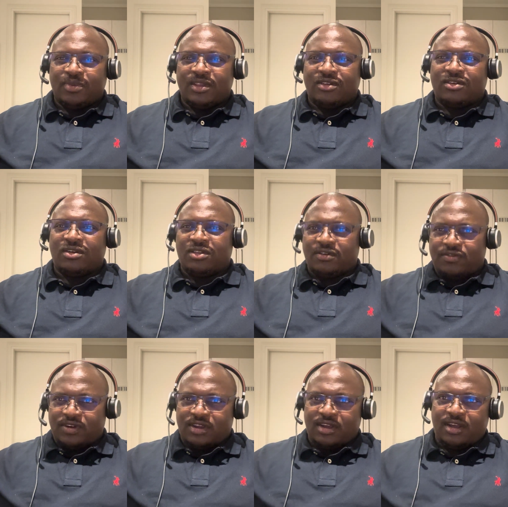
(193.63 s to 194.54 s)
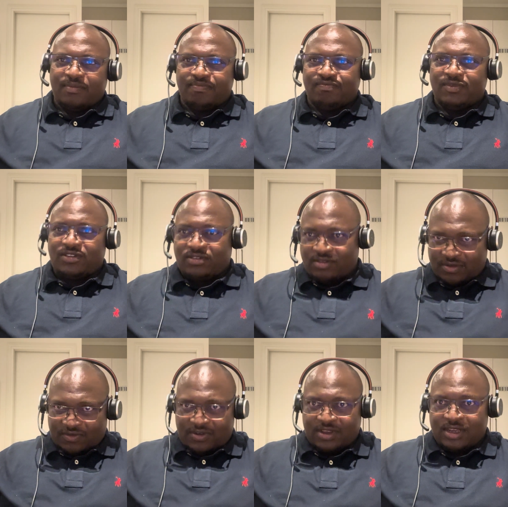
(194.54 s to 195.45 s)
South Africa is South
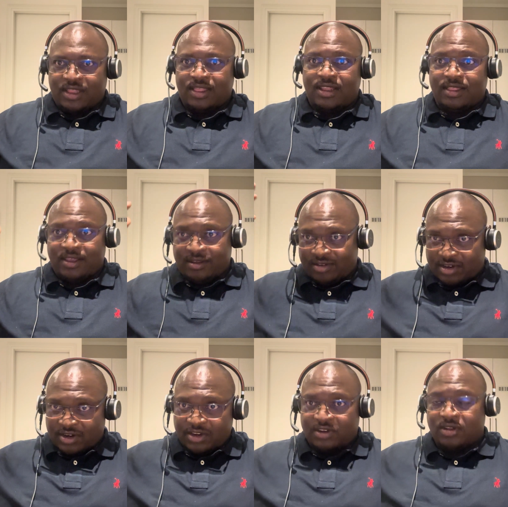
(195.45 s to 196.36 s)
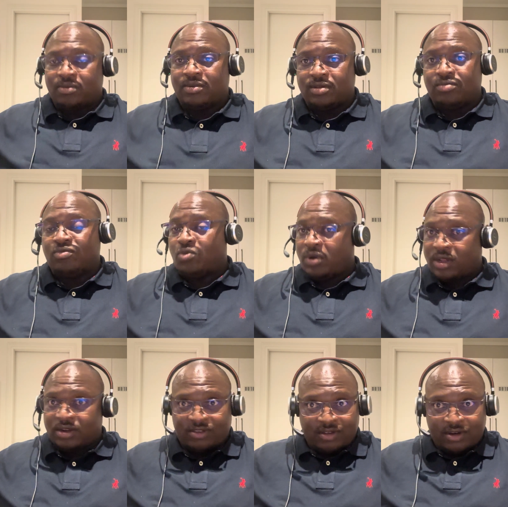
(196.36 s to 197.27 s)
Africa, and then the international
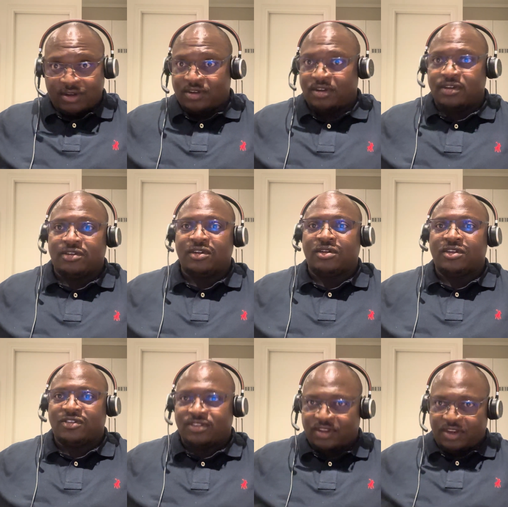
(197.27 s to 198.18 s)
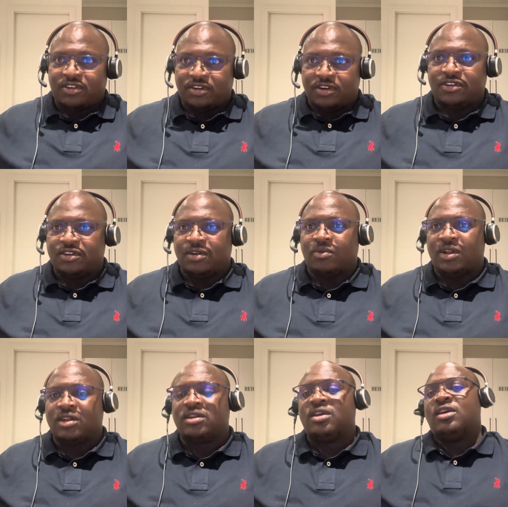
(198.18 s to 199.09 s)
world is an international
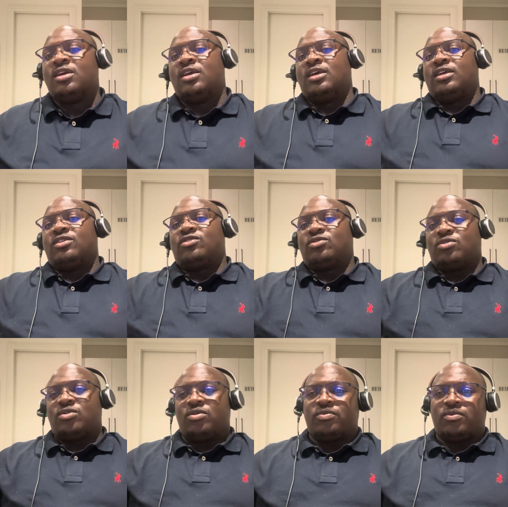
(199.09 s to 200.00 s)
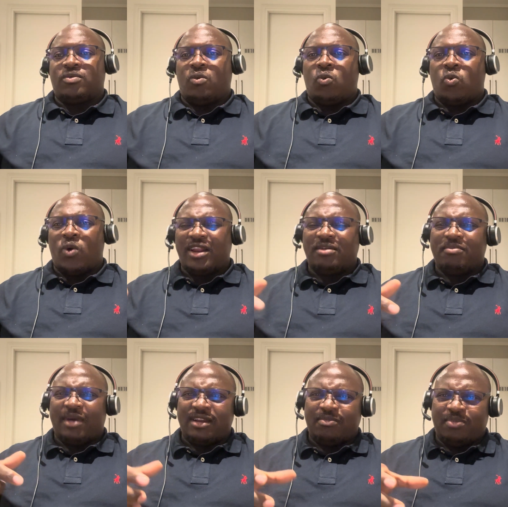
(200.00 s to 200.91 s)
world. So what
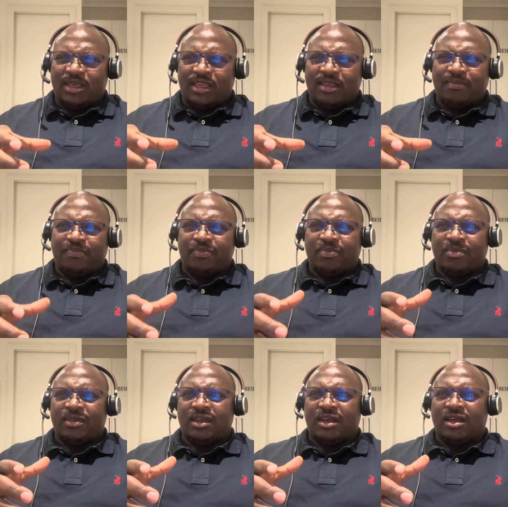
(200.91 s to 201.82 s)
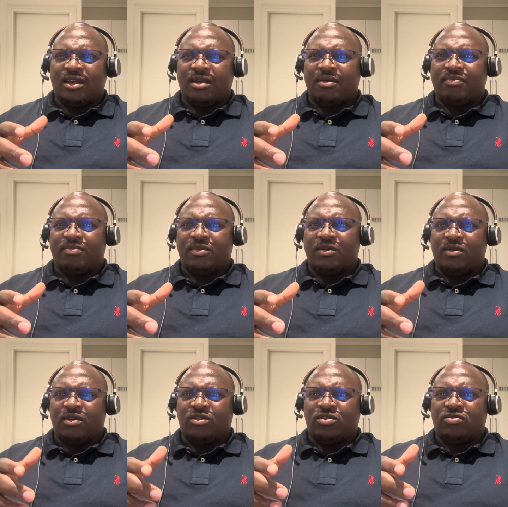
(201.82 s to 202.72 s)
might be
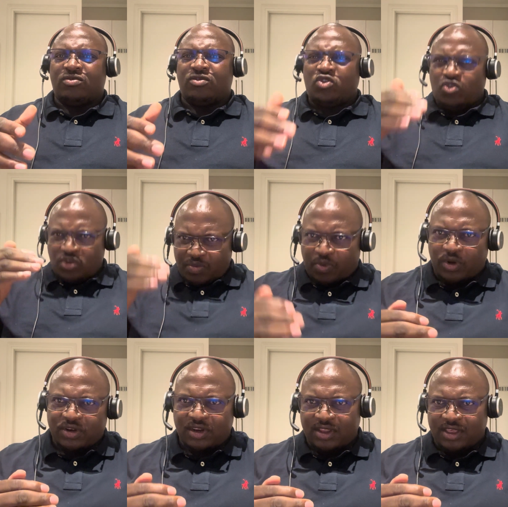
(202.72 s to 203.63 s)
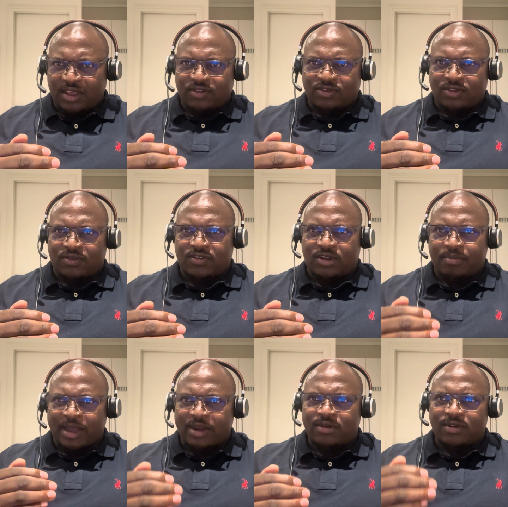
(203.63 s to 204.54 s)
too important here in South Africa
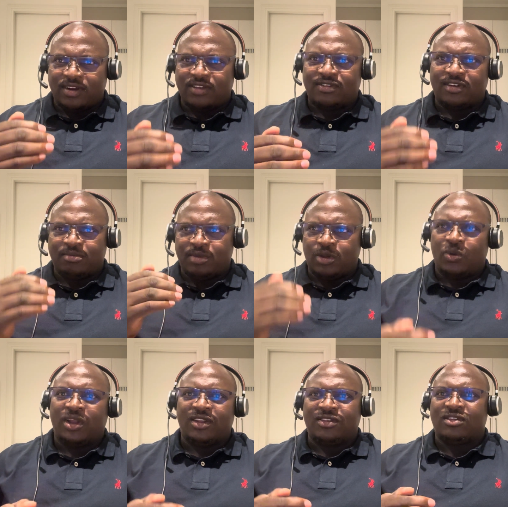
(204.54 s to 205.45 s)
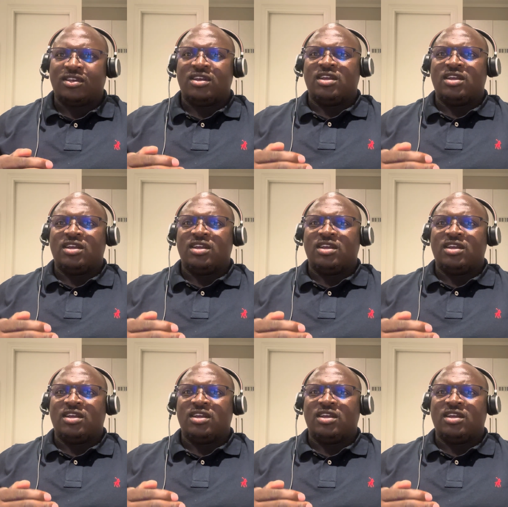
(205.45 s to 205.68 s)
might not necessarily be what is